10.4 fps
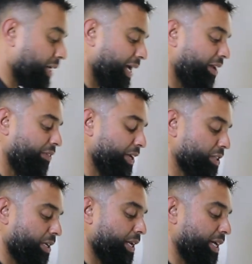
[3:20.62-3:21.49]
to elevate to
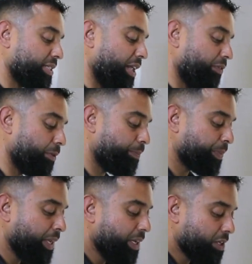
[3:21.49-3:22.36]
the next level.
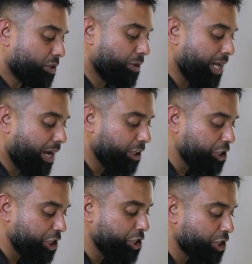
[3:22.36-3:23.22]
So now the
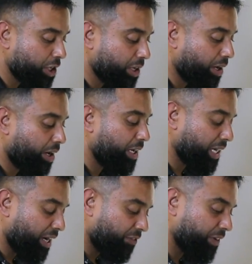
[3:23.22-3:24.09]
ginger and garlic,
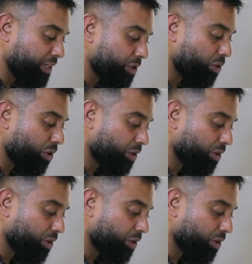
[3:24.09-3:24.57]
everything's cooked,